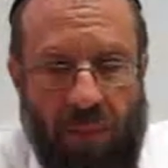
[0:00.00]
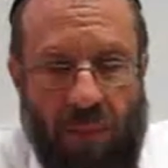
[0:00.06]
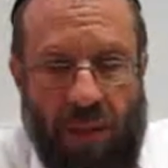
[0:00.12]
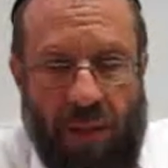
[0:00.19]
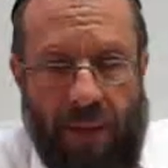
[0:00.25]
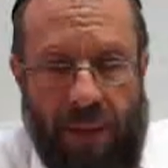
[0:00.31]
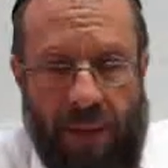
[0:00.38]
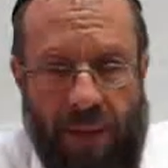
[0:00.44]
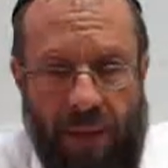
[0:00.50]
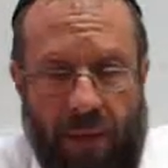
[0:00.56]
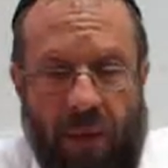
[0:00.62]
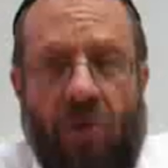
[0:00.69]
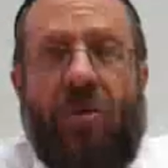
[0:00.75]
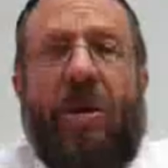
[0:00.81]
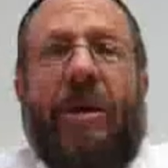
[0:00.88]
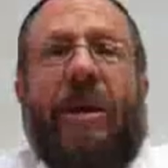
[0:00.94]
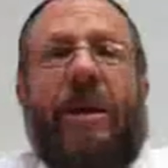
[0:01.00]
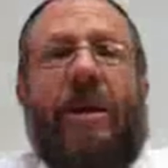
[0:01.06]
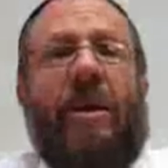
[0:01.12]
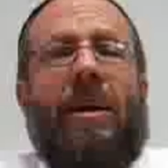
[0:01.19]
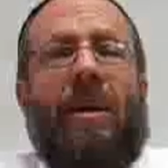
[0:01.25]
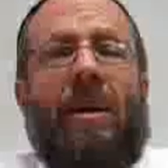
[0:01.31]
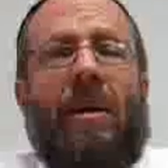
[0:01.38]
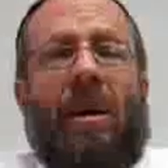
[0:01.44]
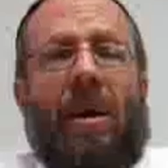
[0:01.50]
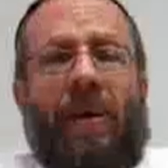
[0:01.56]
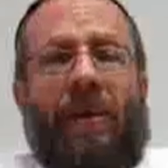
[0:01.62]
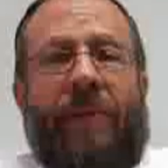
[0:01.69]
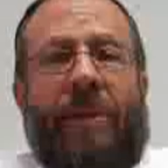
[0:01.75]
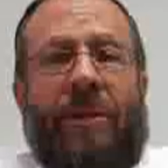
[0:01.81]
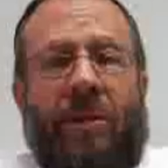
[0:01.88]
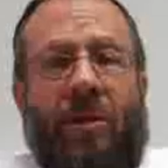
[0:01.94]
the unity
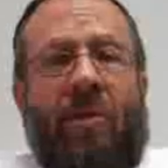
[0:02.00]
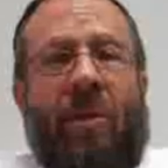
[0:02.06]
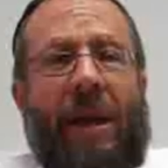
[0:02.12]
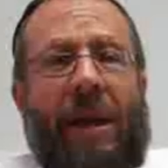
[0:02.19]
of these two